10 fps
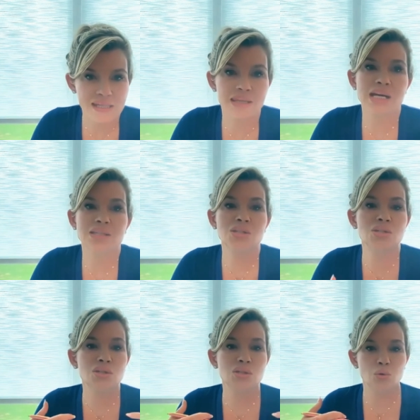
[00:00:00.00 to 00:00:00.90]
And that's
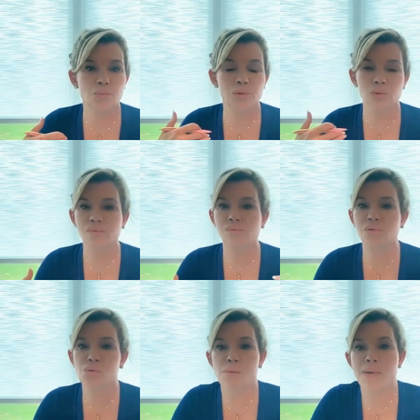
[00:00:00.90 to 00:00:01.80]
just so
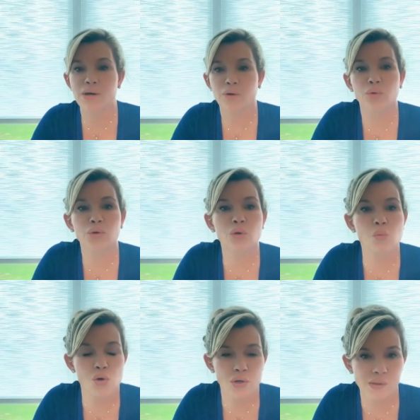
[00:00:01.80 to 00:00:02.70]
beautiful, no matter who you're
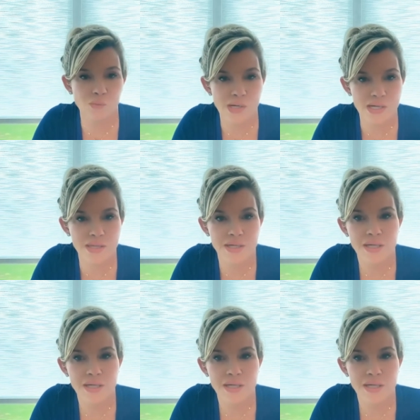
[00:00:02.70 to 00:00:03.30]
working with,